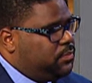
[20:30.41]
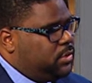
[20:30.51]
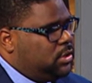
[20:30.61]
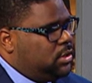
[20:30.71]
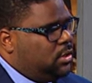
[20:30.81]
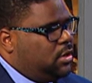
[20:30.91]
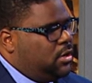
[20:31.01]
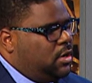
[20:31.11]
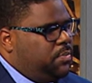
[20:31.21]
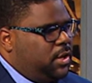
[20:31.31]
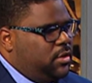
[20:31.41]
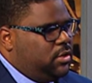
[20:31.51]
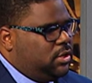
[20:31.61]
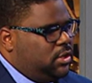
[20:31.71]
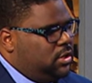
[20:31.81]
Right uh,
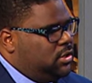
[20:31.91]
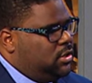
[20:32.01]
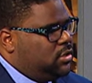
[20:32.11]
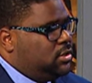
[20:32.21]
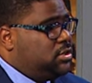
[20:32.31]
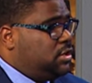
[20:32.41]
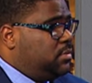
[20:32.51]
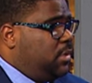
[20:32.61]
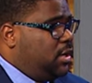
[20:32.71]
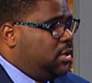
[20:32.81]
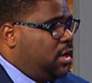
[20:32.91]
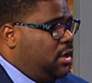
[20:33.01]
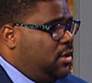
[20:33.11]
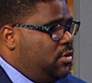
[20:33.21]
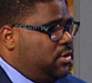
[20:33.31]
apparently, this young man
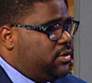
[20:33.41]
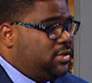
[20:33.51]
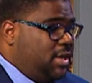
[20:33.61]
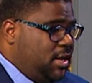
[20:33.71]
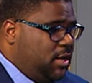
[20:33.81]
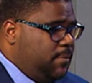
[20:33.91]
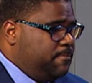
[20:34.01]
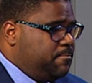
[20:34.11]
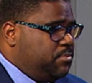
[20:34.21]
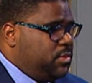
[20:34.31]
now is dead,